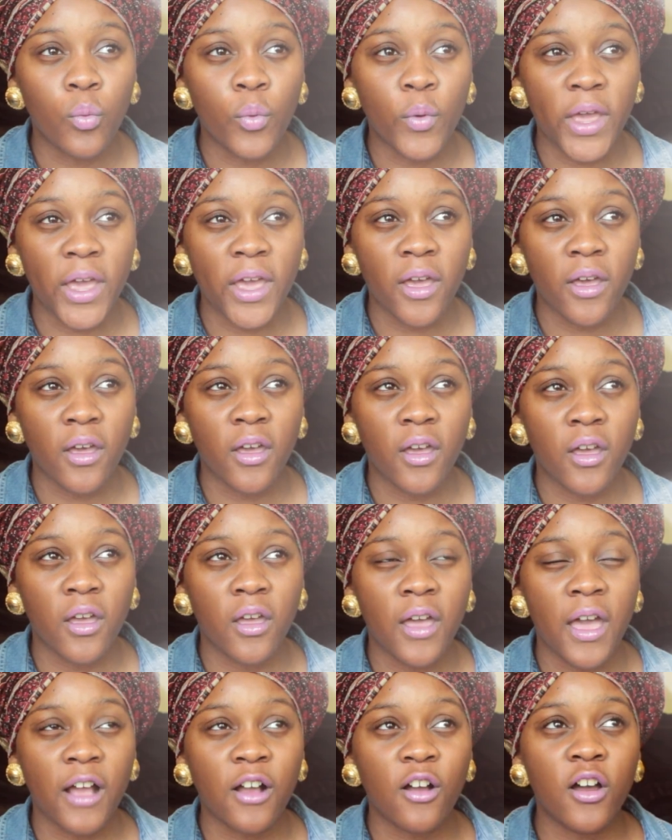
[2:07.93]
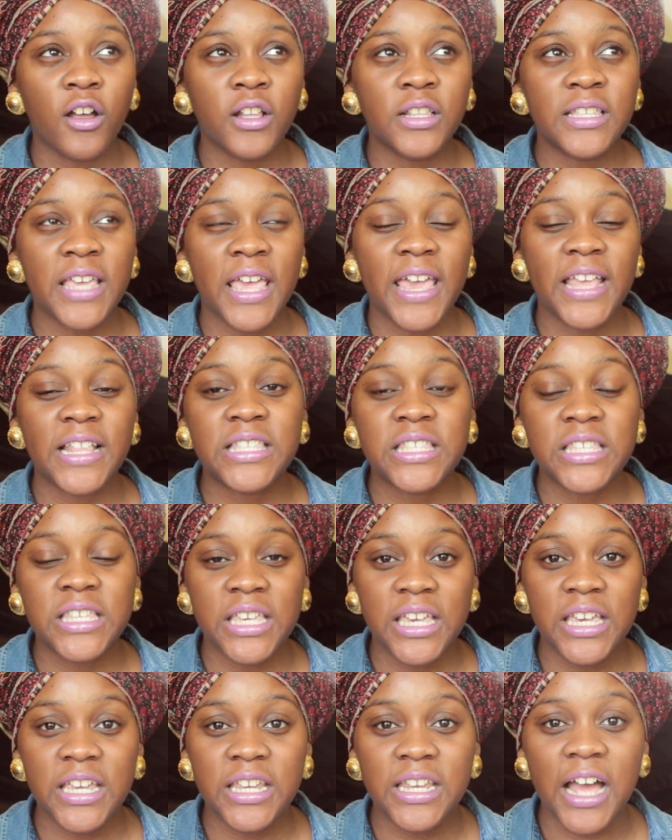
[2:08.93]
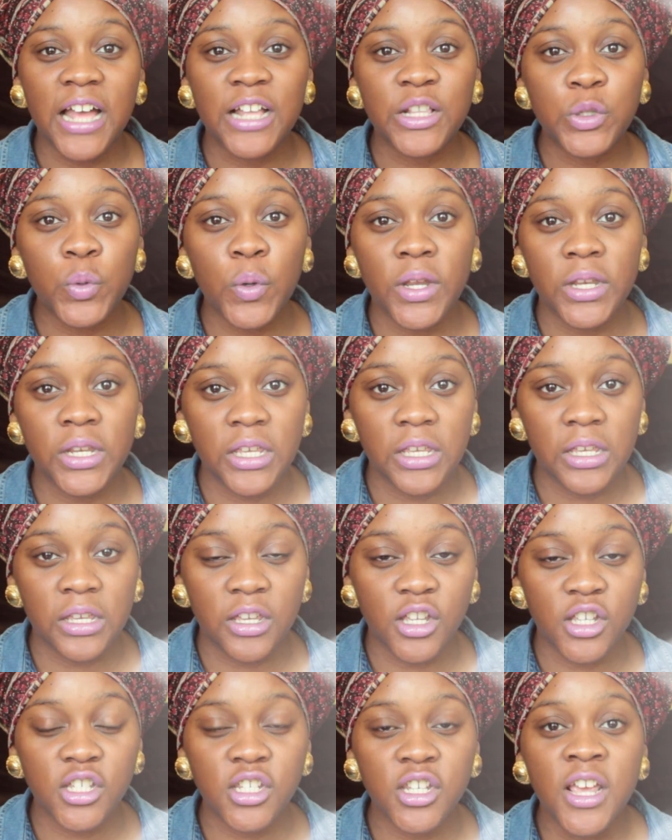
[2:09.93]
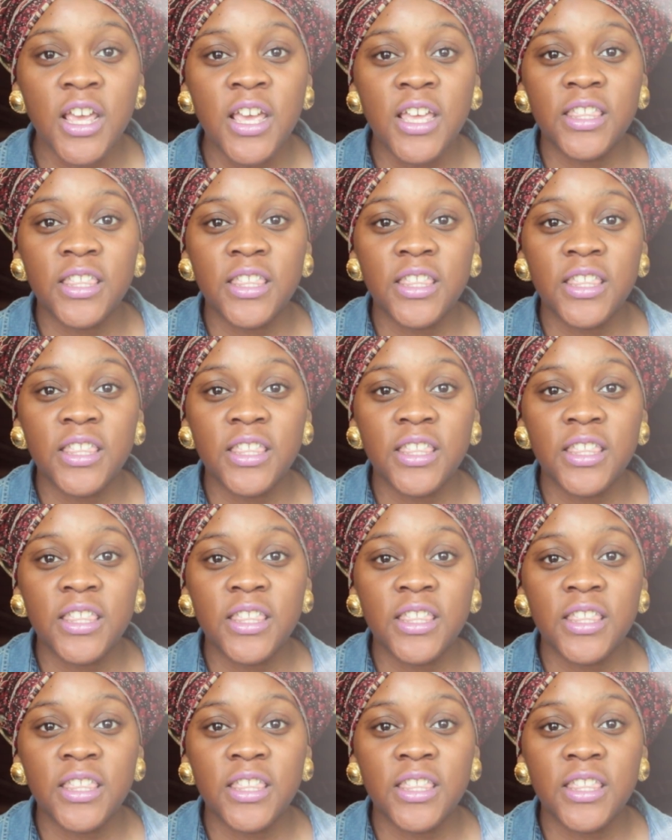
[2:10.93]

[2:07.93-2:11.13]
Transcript: 18 and 20 inch.